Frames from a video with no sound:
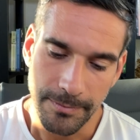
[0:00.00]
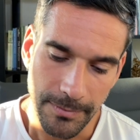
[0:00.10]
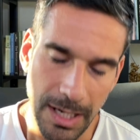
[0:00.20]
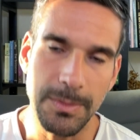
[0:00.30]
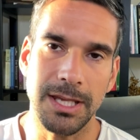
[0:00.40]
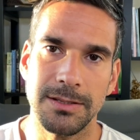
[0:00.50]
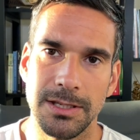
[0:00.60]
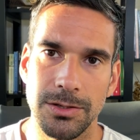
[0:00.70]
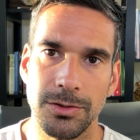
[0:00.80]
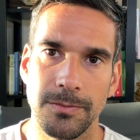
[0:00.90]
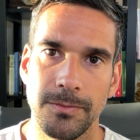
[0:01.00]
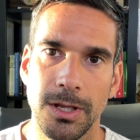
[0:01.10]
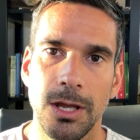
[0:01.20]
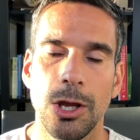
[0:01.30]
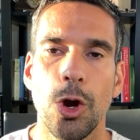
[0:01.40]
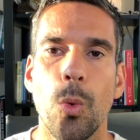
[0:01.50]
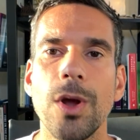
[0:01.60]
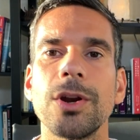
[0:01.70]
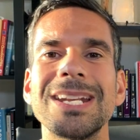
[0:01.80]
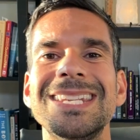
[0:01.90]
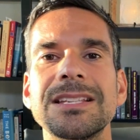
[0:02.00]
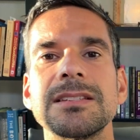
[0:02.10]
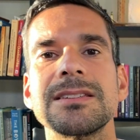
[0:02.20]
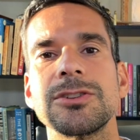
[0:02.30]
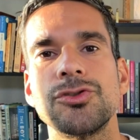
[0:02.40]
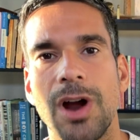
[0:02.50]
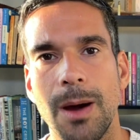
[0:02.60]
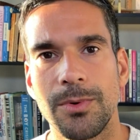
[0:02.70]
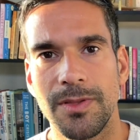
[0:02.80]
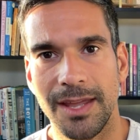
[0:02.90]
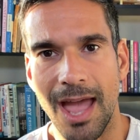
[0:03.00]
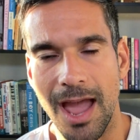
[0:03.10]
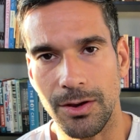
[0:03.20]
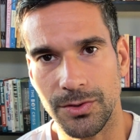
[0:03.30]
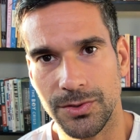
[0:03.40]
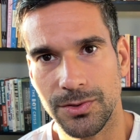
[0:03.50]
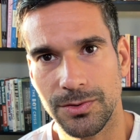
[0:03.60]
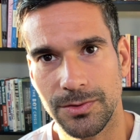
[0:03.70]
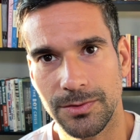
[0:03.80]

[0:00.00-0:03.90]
Let me continue. We're not addicted to the drama and the chaos.